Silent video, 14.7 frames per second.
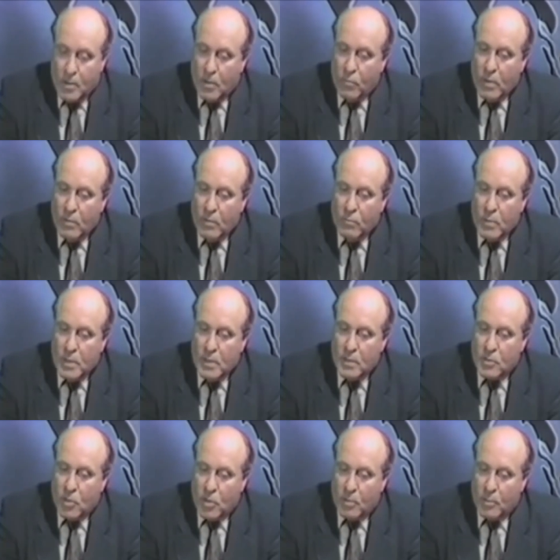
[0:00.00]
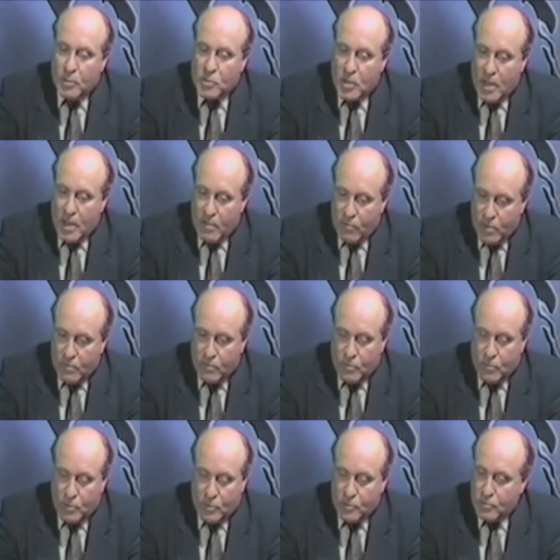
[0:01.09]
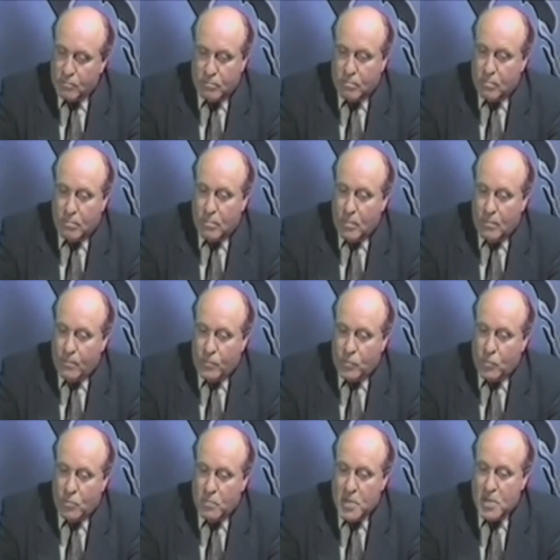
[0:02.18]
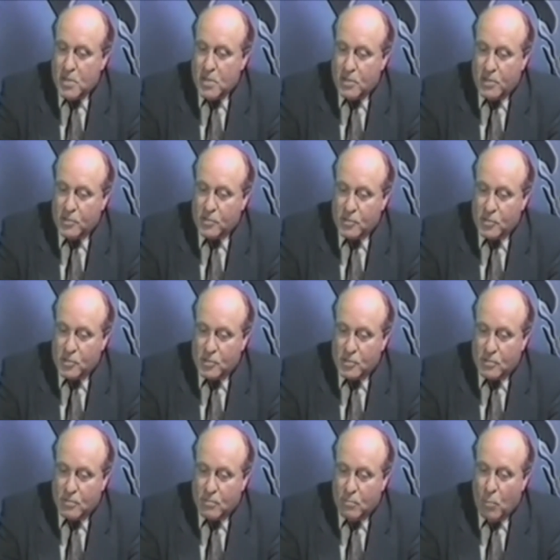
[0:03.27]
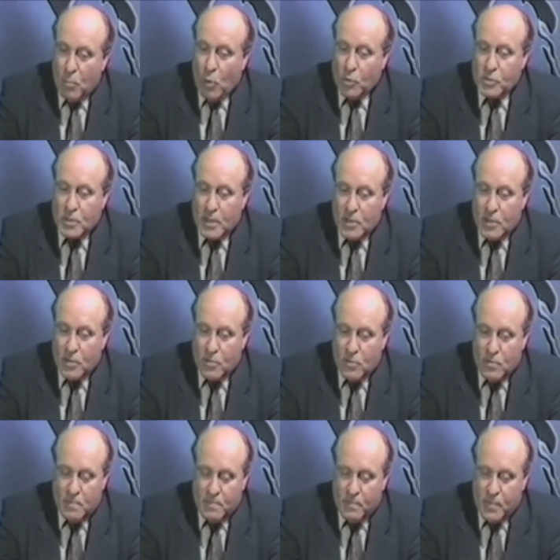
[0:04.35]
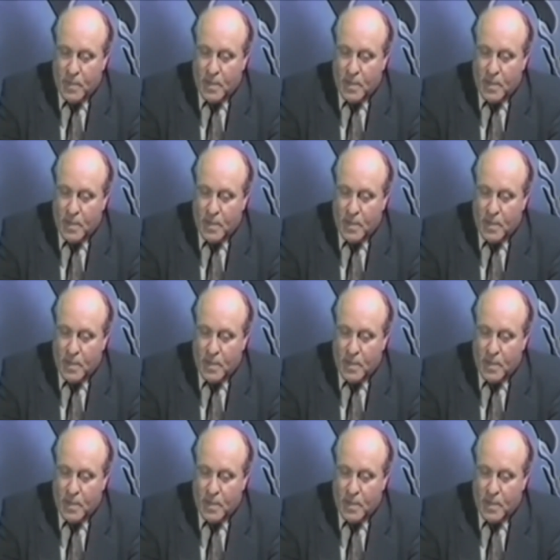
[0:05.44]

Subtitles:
Now, when we talk about slavery, of course, to me this is mostly new.